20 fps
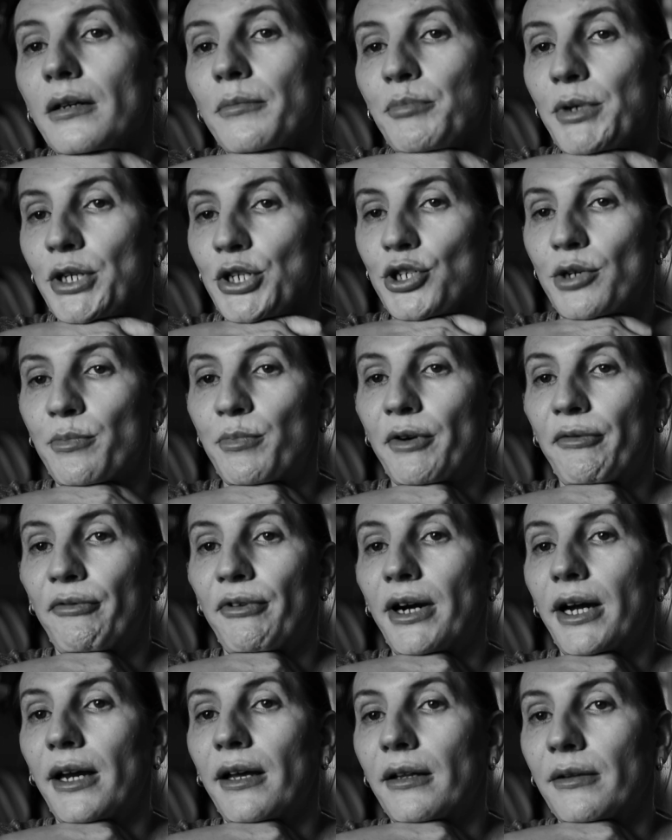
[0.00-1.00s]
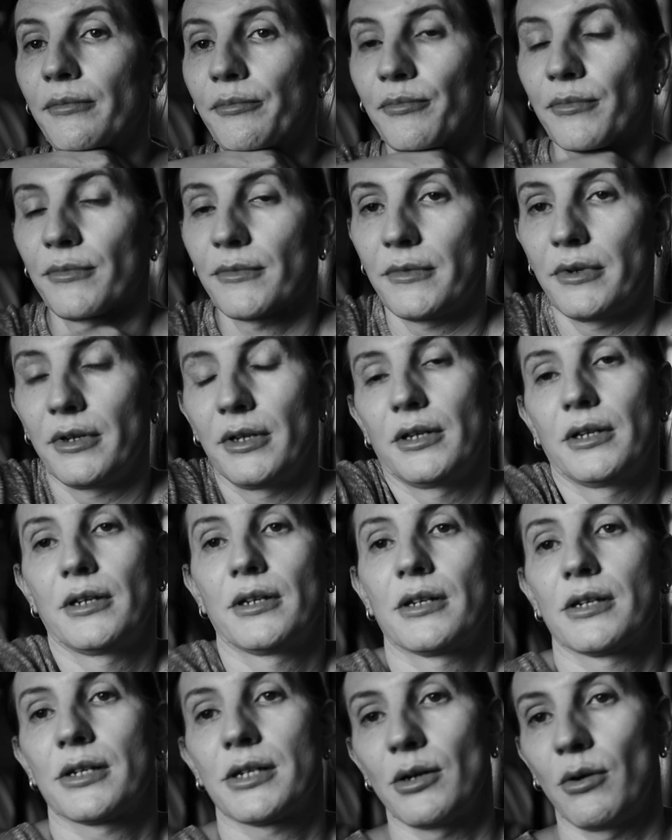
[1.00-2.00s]
picture profile.
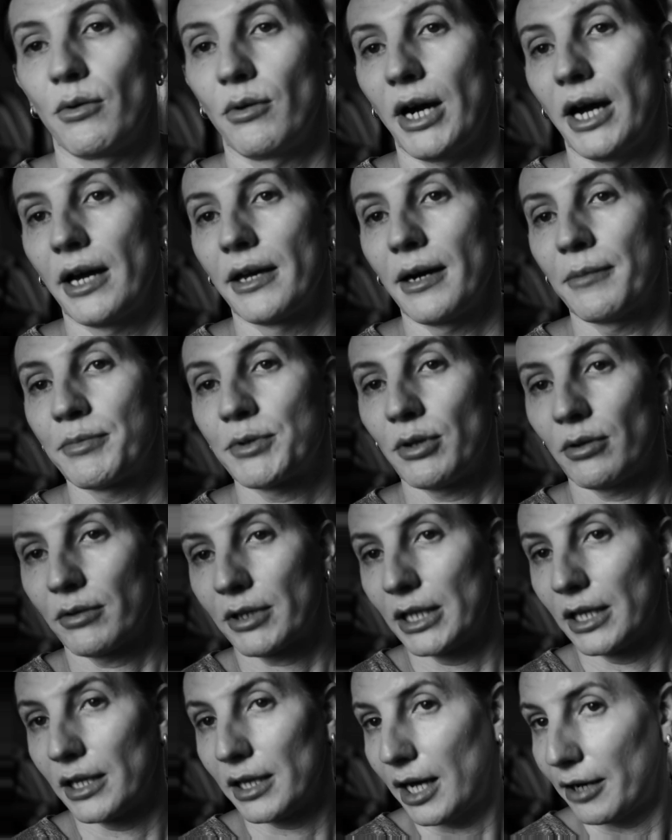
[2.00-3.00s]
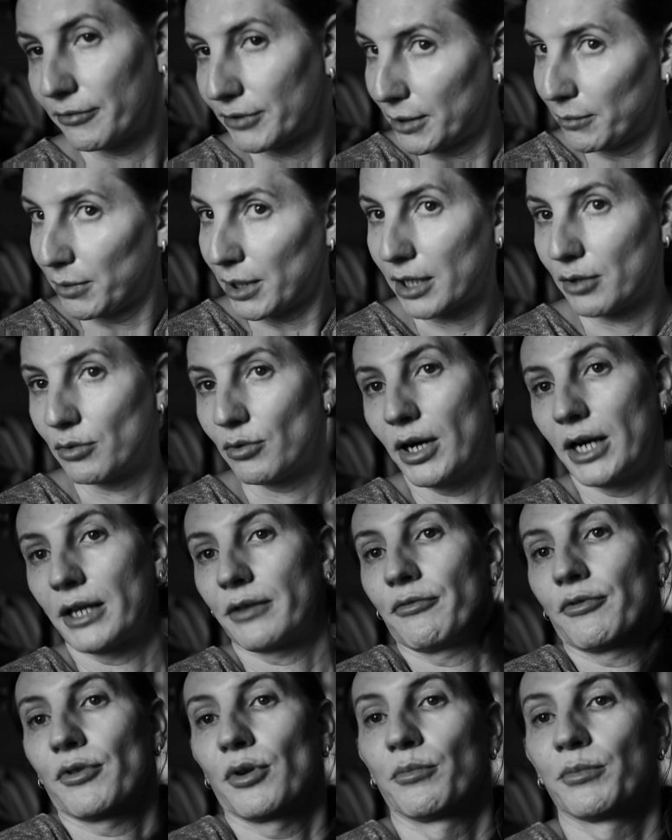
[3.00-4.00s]
So I absolutely love the black and
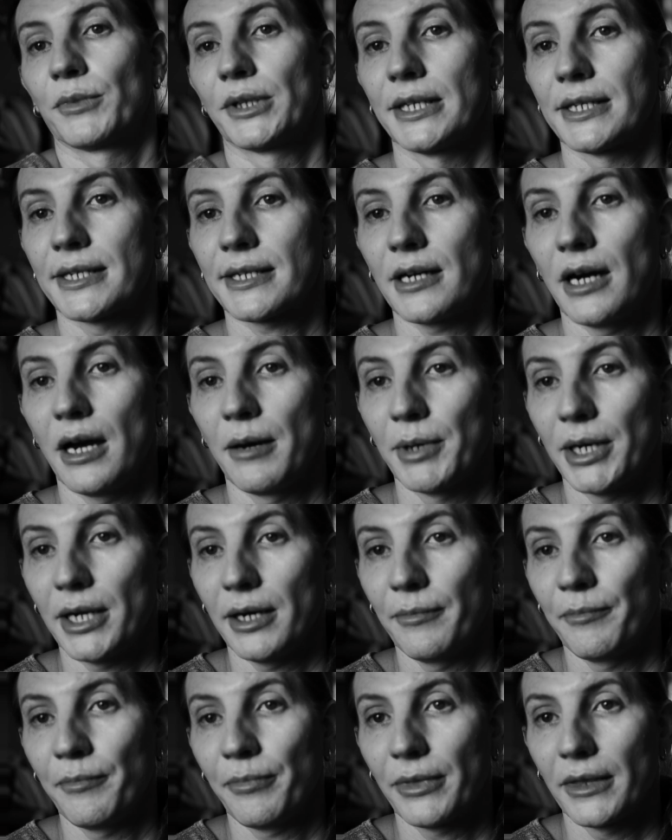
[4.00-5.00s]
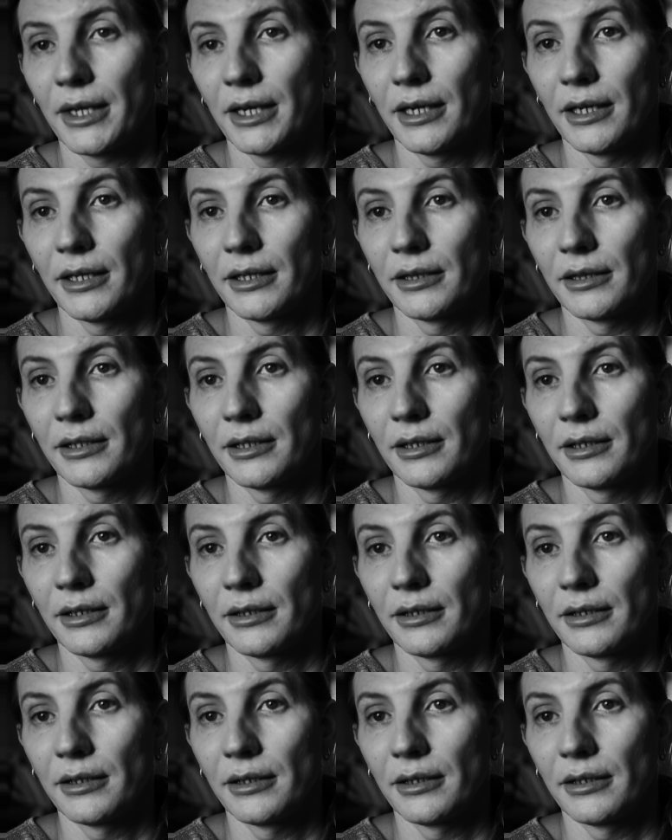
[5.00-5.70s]
white from this camera, and